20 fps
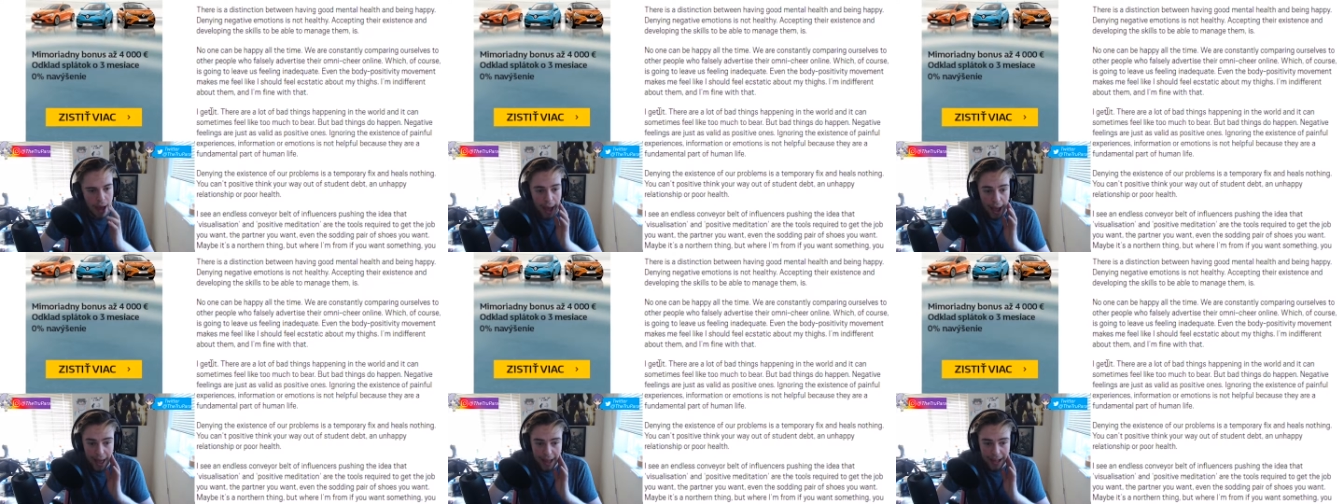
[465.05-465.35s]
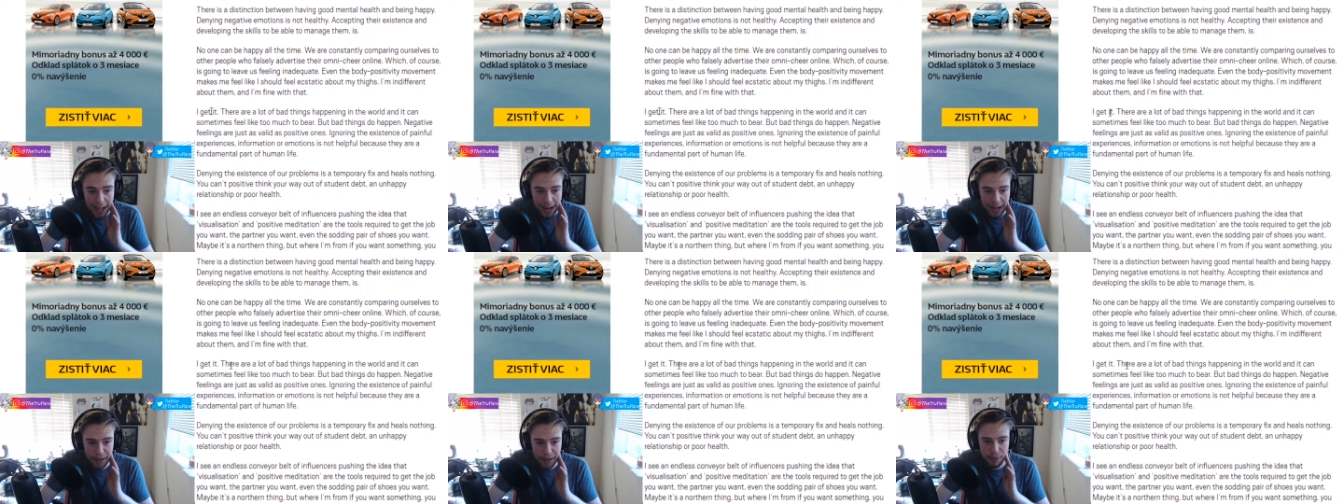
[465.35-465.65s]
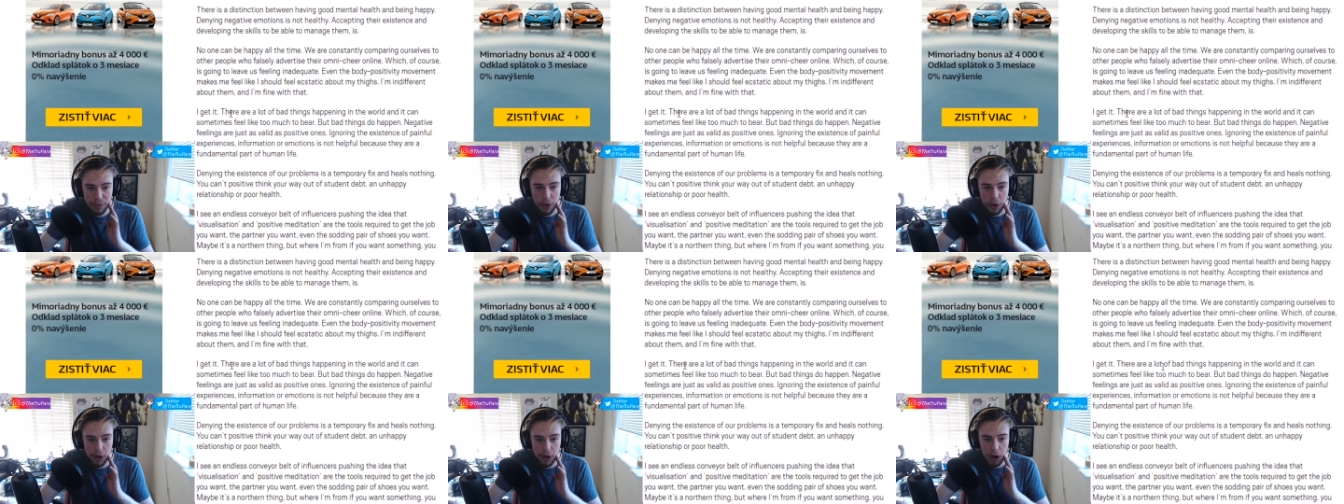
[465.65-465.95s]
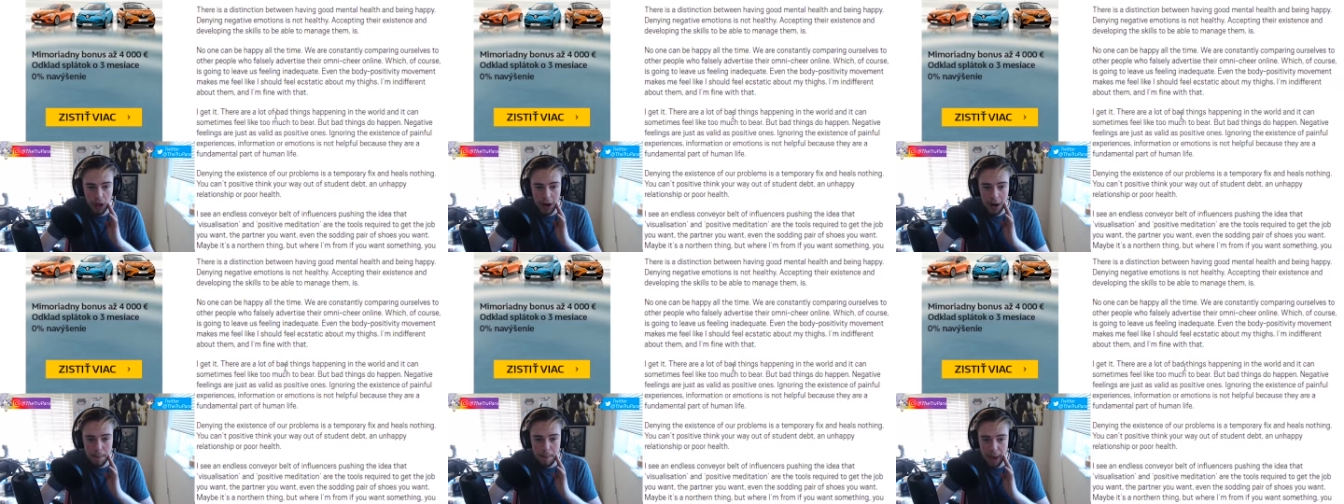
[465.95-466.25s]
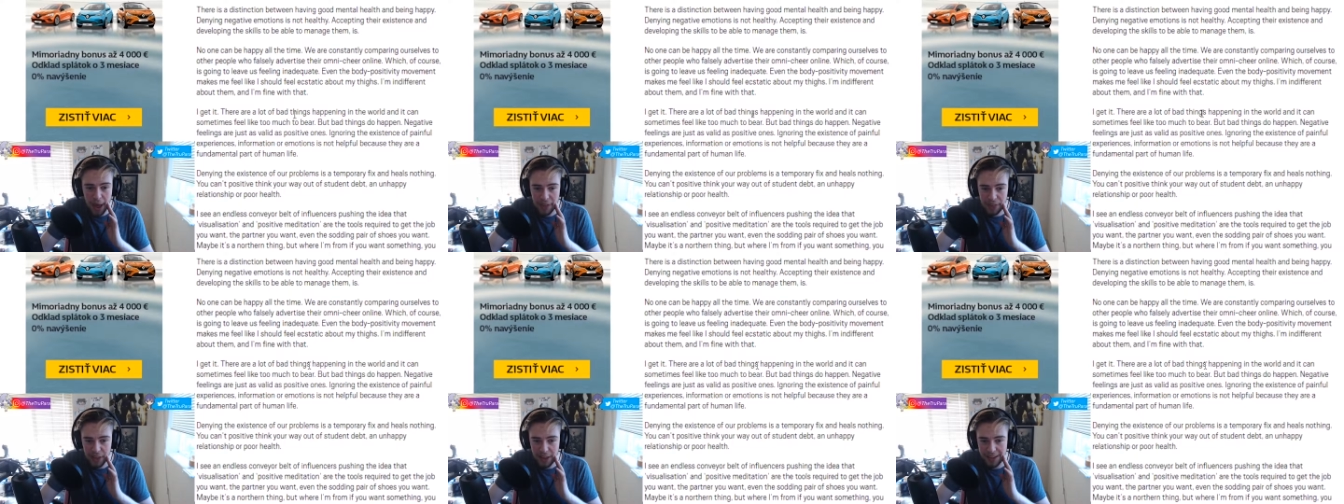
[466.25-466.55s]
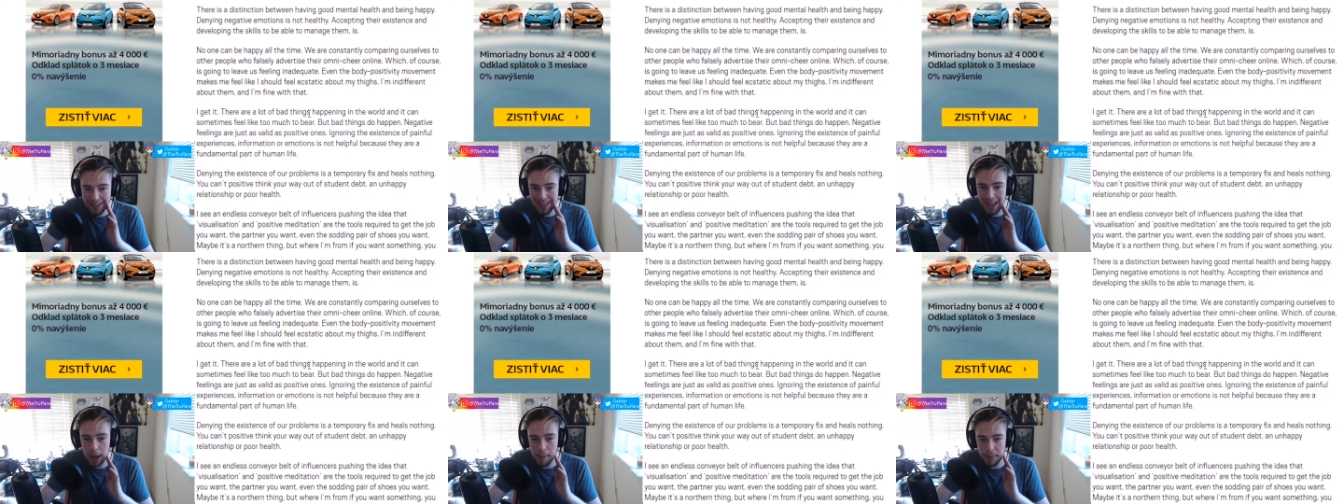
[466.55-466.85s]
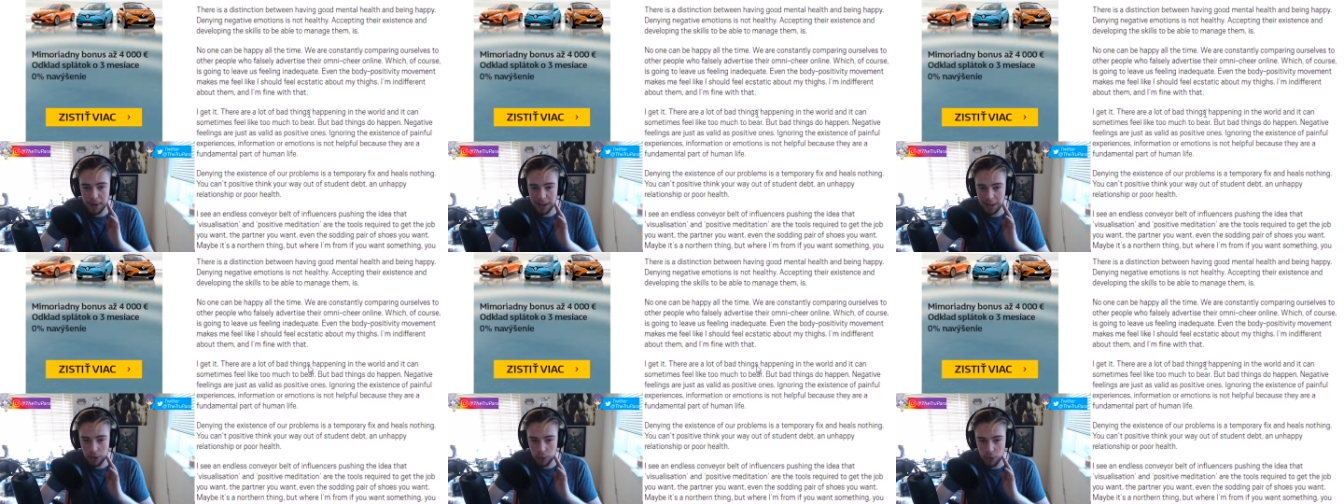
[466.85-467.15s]
I get it, there are a lot of bad things
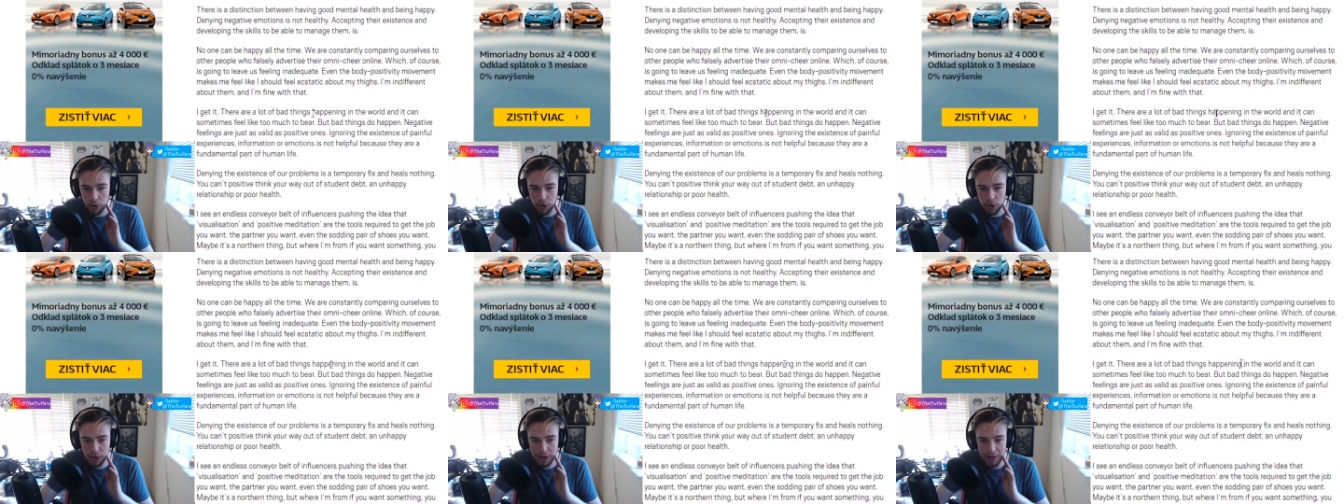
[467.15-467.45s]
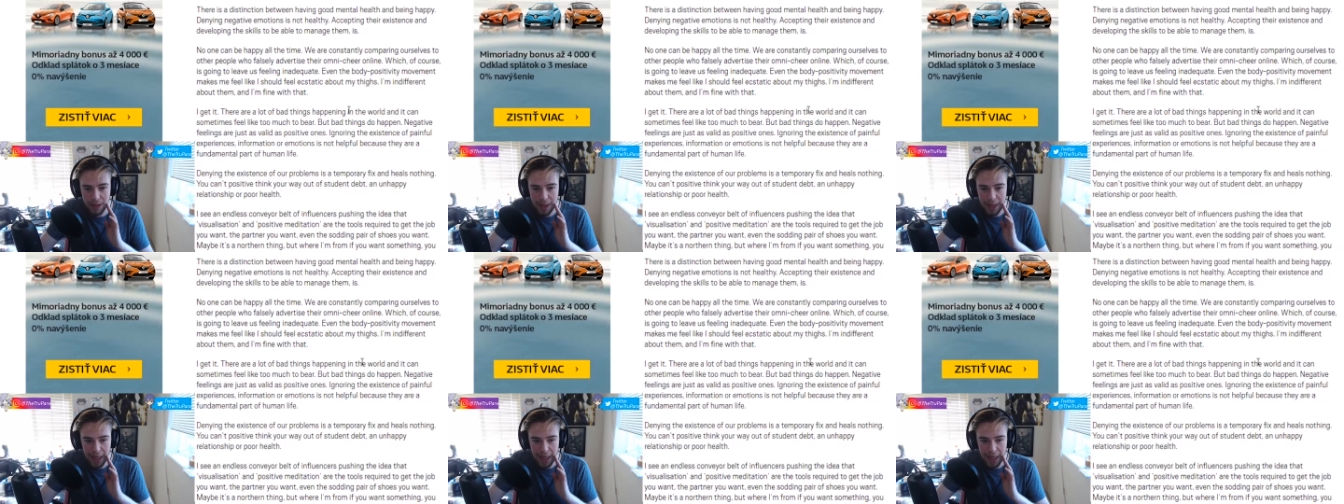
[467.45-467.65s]
happening in the world,